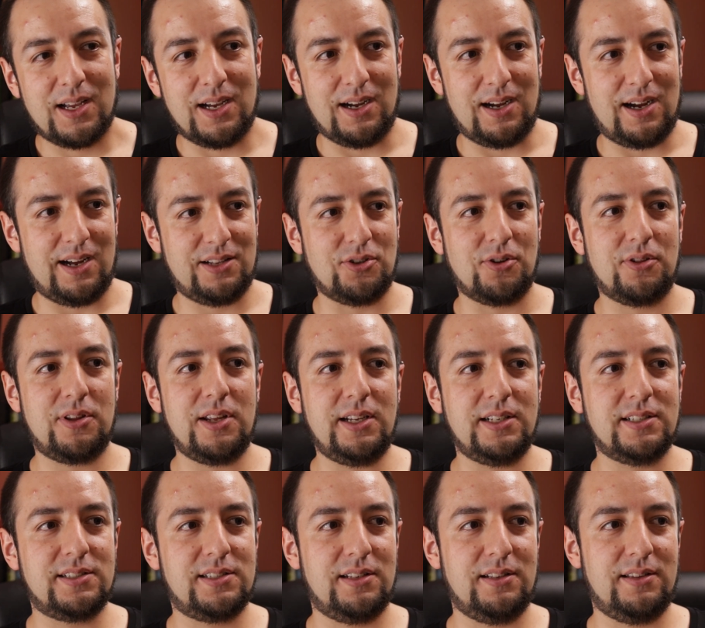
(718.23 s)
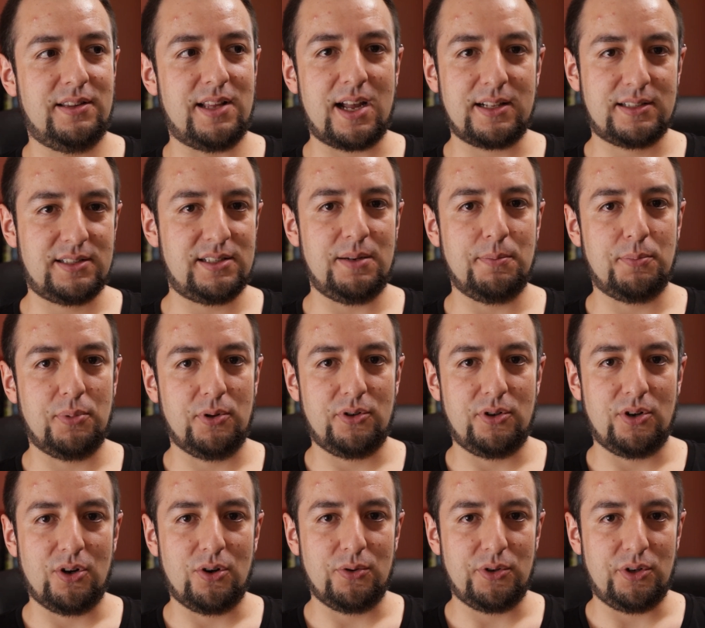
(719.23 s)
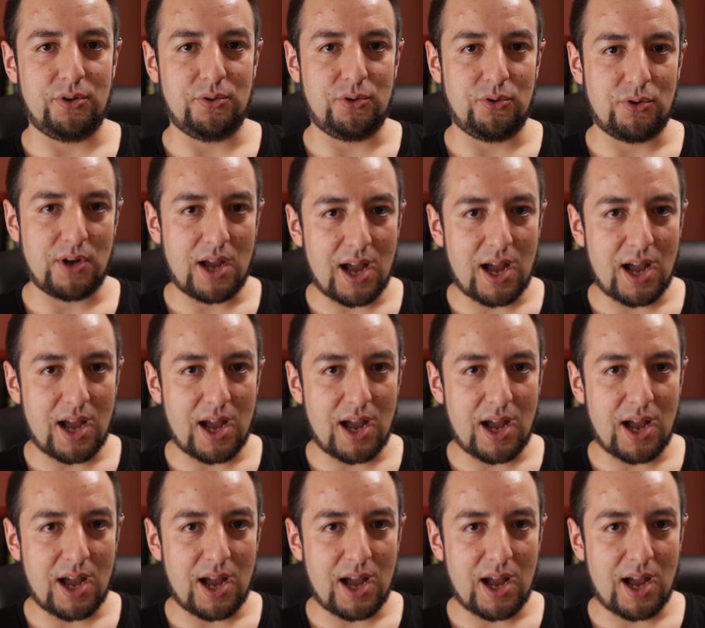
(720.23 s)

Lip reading: I don't think it's that simple. You